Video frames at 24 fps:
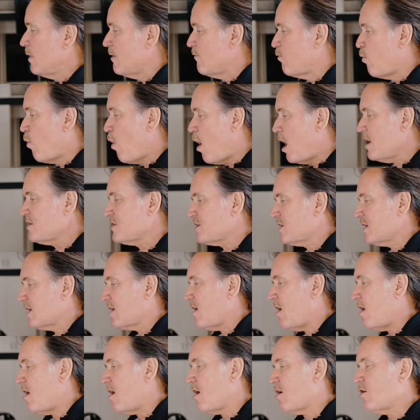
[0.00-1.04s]
We've washed the
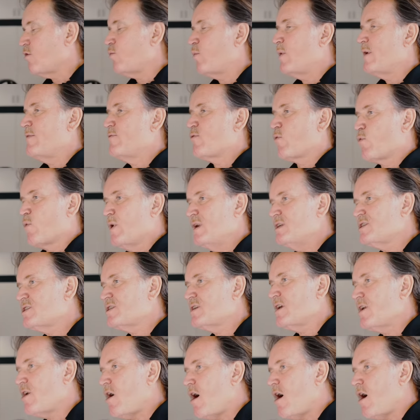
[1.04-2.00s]
car, we've rinsed it